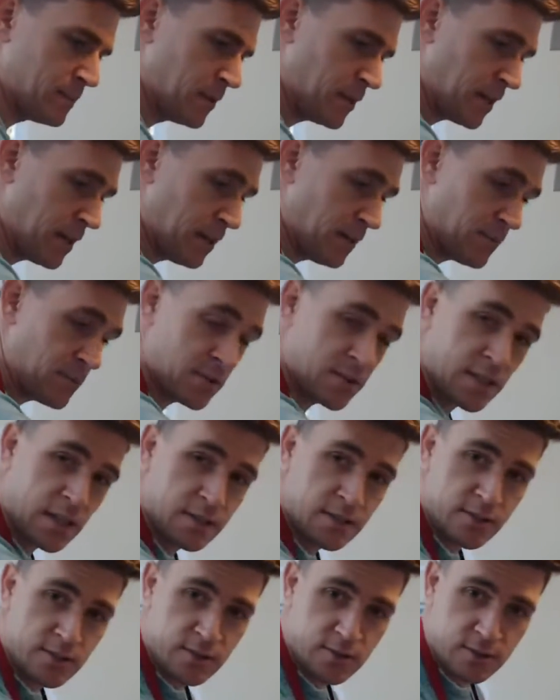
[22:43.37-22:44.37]
Okay, if the
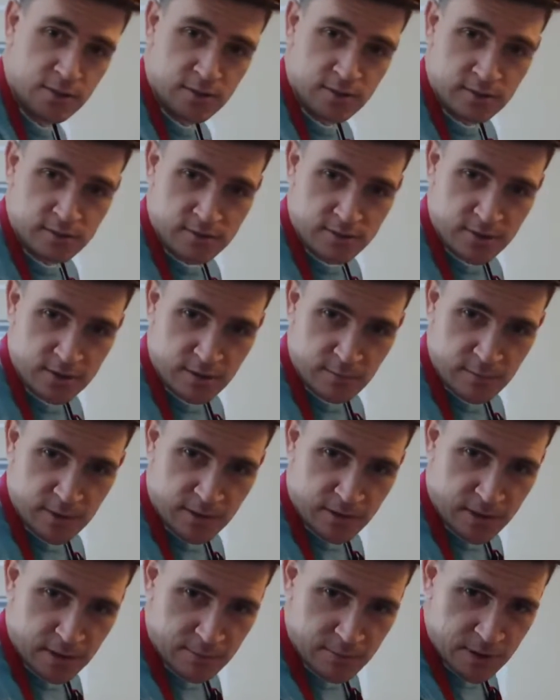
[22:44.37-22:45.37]
sound is good, just give me a
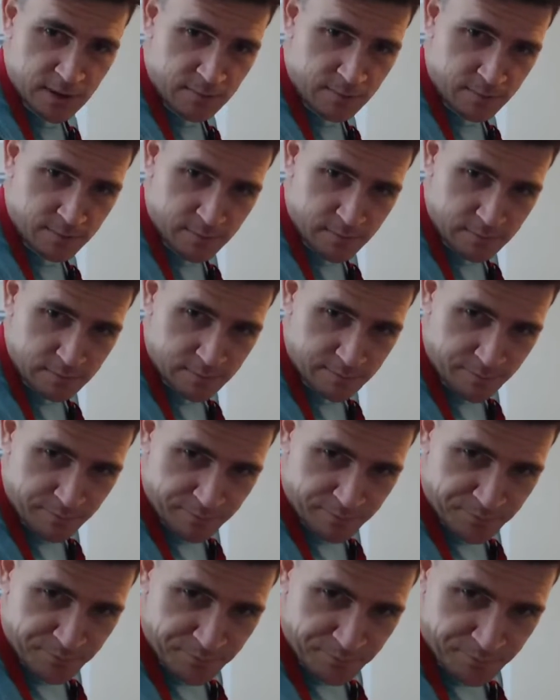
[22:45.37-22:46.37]
thumbs up.
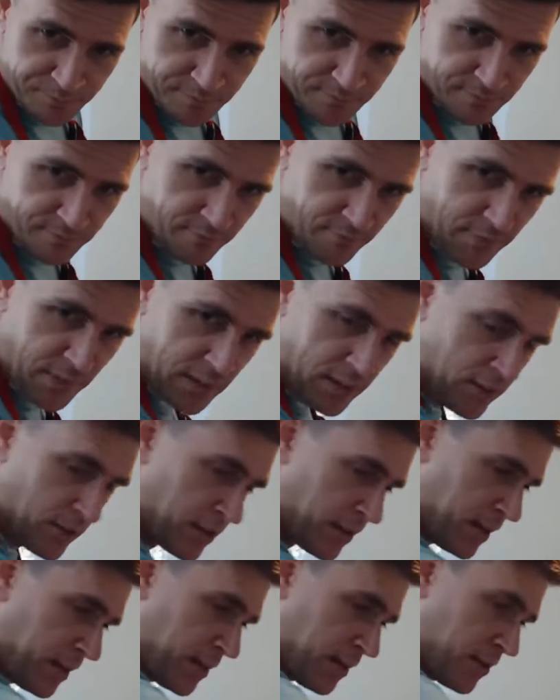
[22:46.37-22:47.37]

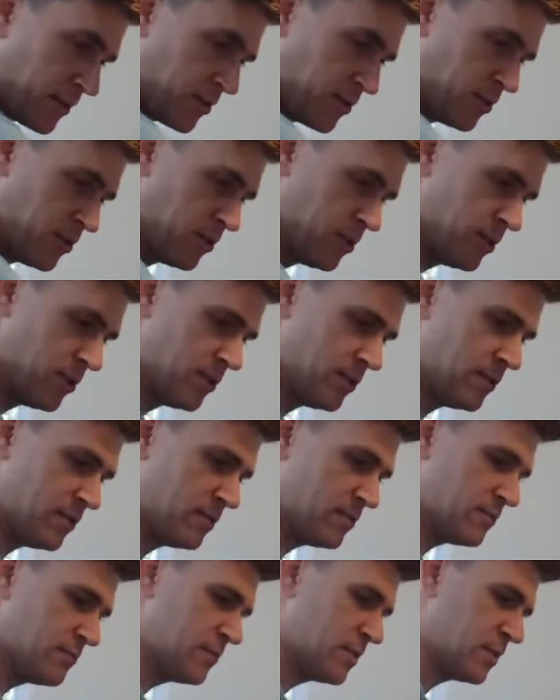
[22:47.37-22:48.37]
Okay, good.
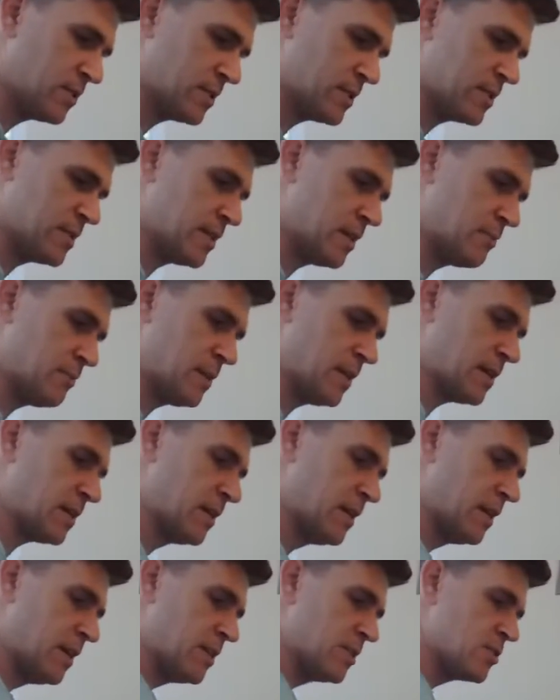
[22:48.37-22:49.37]
We've got the sound back.
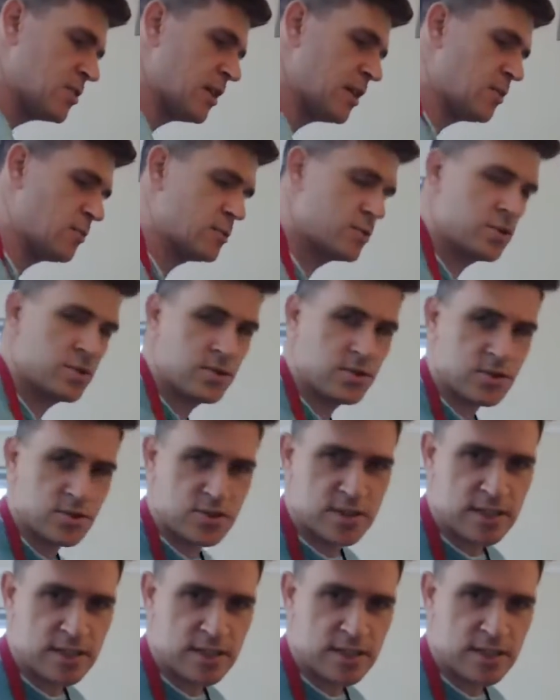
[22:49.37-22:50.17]
So I don't want you to just